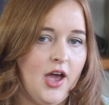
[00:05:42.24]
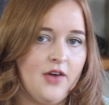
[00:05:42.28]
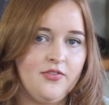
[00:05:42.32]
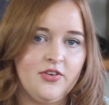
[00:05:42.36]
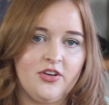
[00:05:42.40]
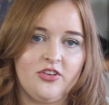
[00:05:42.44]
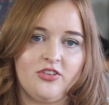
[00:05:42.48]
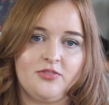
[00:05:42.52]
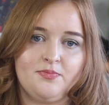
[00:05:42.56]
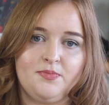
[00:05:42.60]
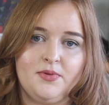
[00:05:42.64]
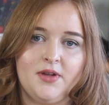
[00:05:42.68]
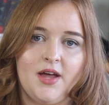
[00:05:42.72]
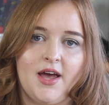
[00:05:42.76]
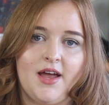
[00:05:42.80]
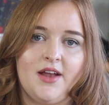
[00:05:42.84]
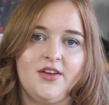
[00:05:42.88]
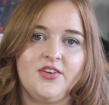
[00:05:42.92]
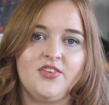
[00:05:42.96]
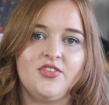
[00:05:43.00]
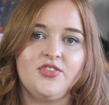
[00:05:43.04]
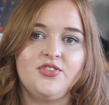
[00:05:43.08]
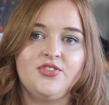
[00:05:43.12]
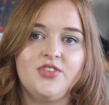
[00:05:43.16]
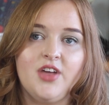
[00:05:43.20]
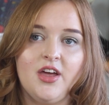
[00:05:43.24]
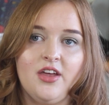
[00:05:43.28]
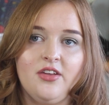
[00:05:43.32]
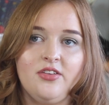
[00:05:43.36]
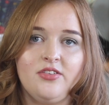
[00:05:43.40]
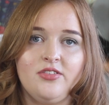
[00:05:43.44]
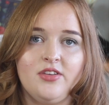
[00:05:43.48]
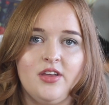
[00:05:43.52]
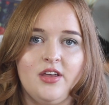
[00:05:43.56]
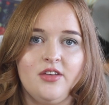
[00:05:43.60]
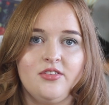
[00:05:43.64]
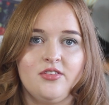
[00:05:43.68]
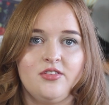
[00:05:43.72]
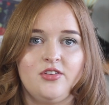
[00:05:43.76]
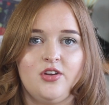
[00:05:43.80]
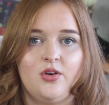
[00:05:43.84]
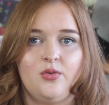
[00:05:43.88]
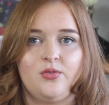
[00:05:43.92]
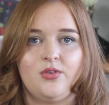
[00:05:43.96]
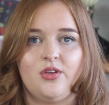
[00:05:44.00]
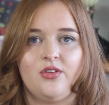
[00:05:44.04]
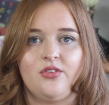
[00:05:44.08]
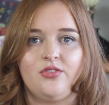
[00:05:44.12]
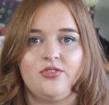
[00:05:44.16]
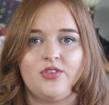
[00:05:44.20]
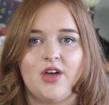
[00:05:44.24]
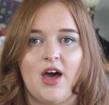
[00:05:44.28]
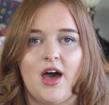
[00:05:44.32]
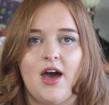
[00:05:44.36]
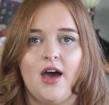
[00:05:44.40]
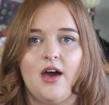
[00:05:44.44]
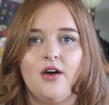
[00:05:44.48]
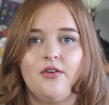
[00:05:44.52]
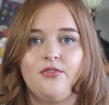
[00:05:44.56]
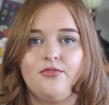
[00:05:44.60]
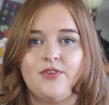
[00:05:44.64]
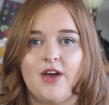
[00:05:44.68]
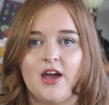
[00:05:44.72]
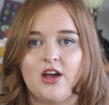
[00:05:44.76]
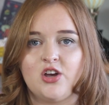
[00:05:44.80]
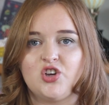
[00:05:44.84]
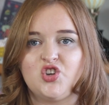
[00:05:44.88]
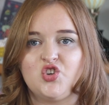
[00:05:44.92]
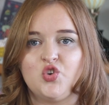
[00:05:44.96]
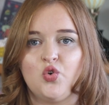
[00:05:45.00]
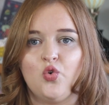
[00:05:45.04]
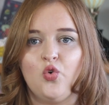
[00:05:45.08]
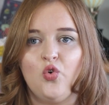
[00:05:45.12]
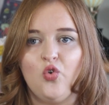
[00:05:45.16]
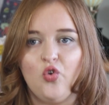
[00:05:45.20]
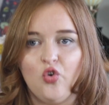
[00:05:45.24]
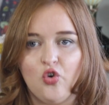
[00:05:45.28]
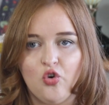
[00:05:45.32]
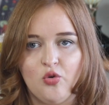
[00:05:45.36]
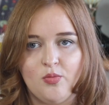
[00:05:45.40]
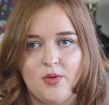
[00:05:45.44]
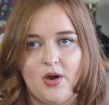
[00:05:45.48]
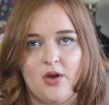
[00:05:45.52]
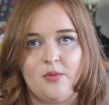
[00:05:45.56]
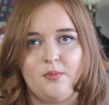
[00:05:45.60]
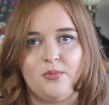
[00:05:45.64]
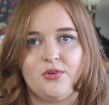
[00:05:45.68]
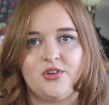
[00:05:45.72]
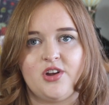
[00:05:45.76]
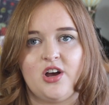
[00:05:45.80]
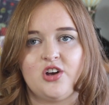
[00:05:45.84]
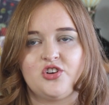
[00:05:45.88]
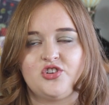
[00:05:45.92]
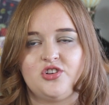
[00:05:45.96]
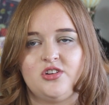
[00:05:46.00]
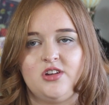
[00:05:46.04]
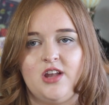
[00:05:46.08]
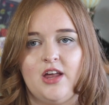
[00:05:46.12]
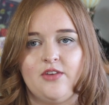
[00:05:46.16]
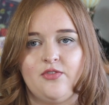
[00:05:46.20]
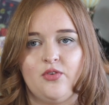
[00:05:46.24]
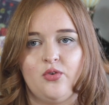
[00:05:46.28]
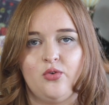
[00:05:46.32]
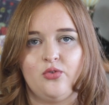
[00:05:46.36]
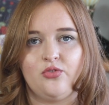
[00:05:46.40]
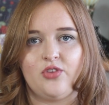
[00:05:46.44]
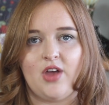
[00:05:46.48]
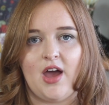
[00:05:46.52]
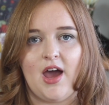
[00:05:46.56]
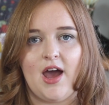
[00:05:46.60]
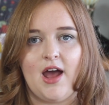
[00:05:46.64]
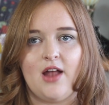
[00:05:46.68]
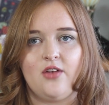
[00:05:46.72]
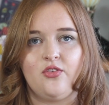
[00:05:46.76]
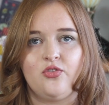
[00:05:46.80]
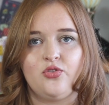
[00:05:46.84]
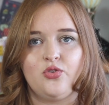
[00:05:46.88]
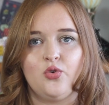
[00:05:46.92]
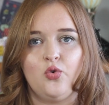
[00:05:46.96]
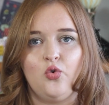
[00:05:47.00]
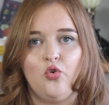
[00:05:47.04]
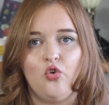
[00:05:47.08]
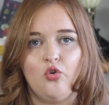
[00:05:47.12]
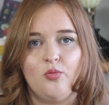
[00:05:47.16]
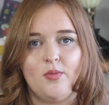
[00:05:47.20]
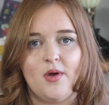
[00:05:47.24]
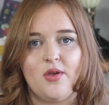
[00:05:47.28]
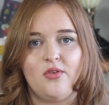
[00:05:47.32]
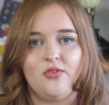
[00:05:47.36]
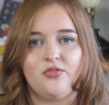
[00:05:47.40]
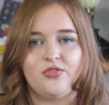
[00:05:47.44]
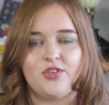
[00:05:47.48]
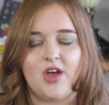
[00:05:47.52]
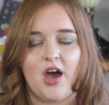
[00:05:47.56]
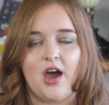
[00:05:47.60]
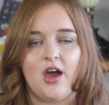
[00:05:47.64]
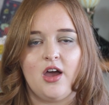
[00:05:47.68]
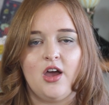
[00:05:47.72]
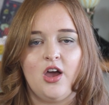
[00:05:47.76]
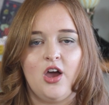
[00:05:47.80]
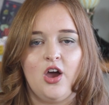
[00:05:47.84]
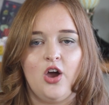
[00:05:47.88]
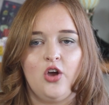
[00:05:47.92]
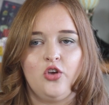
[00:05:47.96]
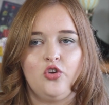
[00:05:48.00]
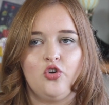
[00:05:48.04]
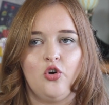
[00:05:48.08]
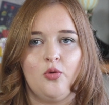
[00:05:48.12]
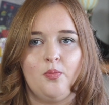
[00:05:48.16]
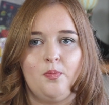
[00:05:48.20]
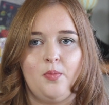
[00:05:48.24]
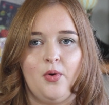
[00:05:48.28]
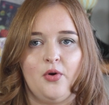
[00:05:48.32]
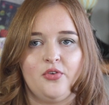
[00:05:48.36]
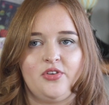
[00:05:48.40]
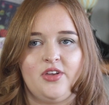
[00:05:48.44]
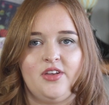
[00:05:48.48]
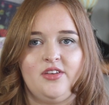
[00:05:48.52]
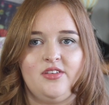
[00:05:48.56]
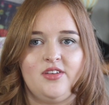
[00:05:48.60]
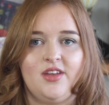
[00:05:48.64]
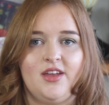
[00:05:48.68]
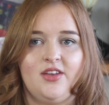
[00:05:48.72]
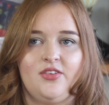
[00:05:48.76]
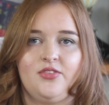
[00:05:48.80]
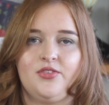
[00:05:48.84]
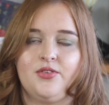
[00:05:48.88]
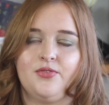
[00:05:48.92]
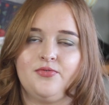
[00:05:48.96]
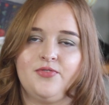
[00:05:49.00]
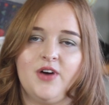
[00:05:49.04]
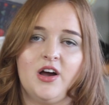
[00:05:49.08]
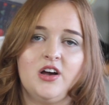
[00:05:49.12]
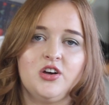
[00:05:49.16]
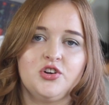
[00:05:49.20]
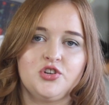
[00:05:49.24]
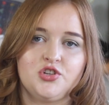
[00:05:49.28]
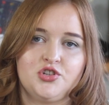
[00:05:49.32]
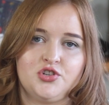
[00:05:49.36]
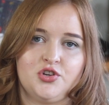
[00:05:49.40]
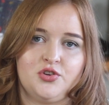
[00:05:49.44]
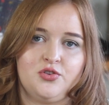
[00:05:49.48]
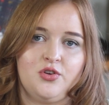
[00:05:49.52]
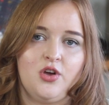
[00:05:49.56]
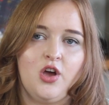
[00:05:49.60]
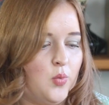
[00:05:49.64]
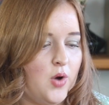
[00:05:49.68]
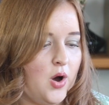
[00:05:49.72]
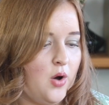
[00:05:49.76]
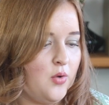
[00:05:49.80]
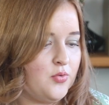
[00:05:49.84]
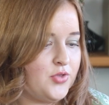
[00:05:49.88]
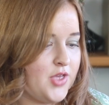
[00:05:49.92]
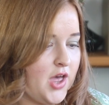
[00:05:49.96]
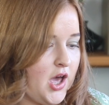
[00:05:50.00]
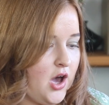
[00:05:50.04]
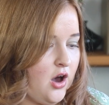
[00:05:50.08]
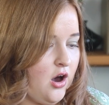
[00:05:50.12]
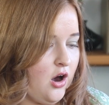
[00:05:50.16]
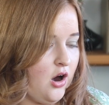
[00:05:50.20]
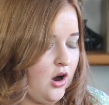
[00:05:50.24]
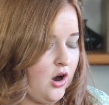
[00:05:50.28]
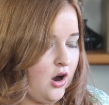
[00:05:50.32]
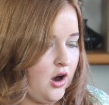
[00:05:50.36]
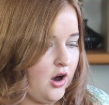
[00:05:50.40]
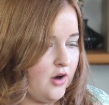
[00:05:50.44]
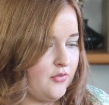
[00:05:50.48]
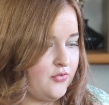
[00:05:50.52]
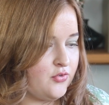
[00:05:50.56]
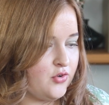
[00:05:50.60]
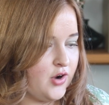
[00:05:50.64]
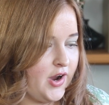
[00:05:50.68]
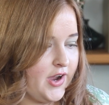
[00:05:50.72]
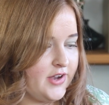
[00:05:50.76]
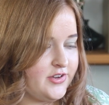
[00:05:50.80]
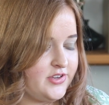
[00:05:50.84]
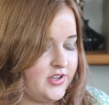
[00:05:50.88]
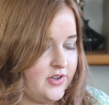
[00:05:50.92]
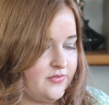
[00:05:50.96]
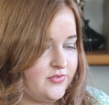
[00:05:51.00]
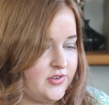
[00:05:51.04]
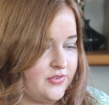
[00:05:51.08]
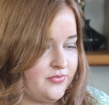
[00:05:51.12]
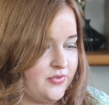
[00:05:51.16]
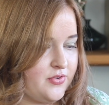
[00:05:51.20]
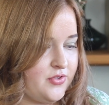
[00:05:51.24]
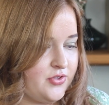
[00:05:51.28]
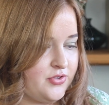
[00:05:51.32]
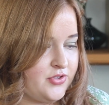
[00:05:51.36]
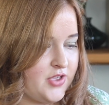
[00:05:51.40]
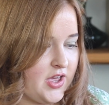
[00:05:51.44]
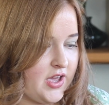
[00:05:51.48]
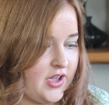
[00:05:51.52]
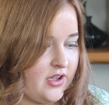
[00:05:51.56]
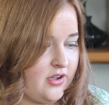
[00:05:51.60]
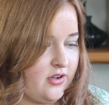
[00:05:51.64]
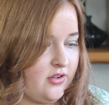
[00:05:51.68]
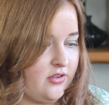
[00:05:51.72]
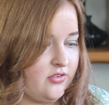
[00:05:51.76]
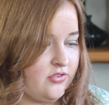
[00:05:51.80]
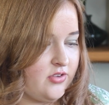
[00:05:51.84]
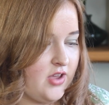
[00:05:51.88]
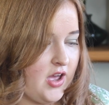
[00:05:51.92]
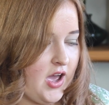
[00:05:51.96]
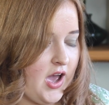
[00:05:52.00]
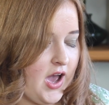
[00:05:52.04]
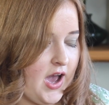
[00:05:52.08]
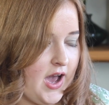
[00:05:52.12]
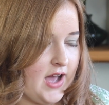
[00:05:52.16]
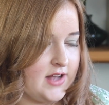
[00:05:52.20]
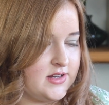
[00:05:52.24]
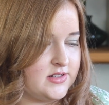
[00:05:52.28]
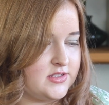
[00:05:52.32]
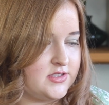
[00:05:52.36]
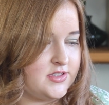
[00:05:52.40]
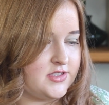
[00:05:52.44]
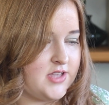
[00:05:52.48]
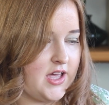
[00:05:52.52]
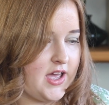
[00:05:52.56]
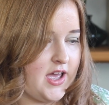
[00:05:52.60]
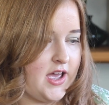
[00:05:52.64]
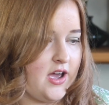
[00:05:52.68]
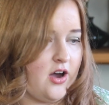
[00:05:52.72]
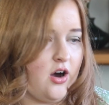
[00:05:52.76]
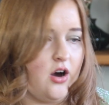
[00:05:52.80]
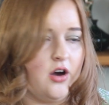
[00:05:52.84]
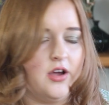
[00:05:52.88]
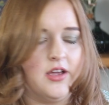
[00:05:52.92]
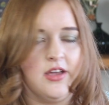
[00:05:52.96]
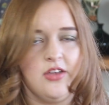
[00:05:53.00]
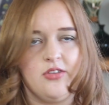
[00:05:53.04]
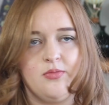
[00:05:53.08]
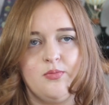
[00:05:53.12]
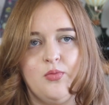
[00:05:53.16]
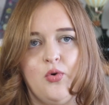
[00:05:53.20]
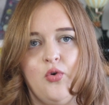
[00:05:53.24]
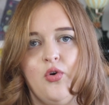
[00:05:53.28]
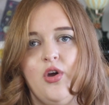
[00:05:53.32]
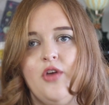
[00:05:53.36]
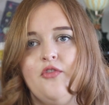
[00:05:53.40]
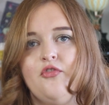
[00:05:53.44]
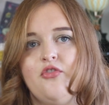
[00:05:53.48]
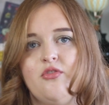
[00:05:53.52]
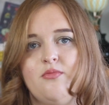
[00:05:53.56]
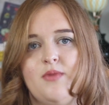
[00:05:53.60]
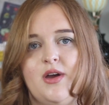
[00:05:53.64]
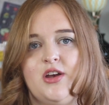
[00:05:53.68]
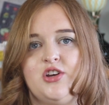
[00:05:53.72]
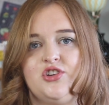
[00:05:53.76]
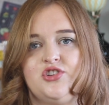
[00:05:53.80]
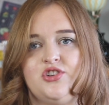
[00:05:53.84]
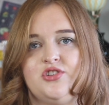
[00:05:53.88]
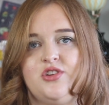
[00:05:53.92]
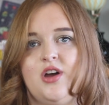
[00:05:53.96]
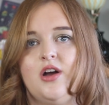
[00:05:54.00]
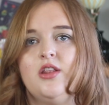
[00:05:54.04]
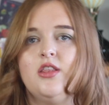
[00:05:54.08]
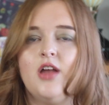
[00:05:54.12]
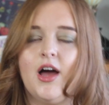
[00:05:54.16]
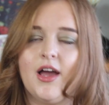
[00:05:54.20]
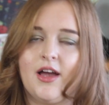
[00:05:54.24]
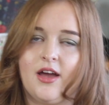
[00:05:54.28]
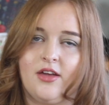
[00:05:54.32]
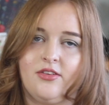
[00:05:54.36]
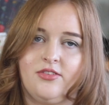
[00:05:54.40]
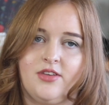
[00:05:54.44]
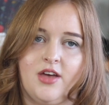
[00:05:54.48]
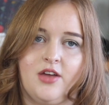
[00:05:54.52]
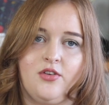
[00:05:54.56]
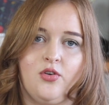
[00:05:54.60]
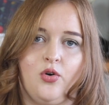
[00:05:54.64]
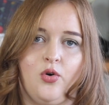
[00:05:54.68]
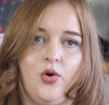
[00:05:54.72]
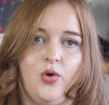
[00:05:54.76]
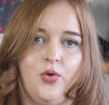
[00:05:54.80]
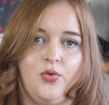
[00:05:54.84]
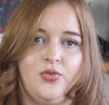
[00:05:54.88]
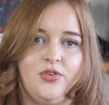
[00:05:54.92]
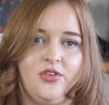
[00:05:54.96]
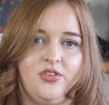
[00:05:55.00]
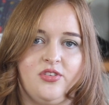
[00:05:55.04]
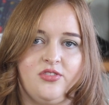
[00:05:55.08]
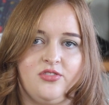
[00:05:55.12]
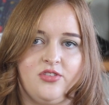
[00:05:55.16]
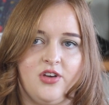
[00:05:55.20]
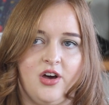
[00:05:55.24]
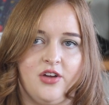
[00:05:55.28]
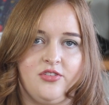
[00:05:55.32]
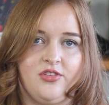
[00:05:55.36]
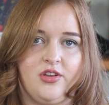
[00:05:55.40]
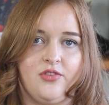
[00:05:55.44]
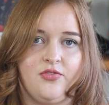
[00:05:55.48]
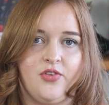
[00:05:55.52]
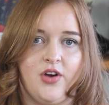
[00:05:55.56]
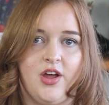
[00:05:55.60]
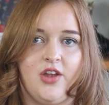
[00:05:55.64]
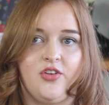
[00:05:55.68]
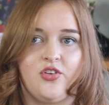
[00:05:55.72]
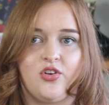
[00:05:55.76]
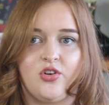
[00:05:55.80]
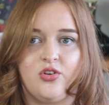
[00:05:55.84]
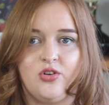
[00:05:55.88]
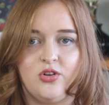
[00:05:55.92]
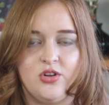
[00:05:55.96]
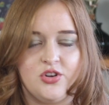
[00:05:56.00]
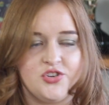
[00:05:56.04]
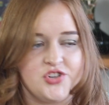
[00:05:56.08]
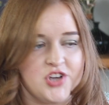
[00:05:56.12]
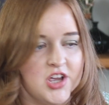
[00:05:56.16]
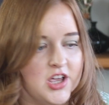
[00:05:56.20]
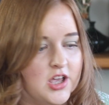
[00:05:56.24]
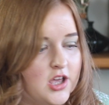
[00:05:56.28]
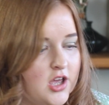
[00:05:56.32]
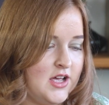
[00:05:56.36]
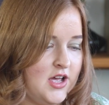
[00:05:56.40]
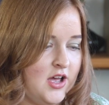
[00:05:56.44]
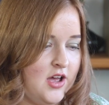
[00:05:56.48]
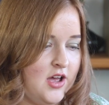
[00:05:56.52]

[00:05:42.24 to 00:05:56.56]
have explained, this is an illness that affects your hormone production levels and the hormones that your body needs to function. Well, there are a variety of different things, and there is more information, like I said, on the Society for Endocrinology.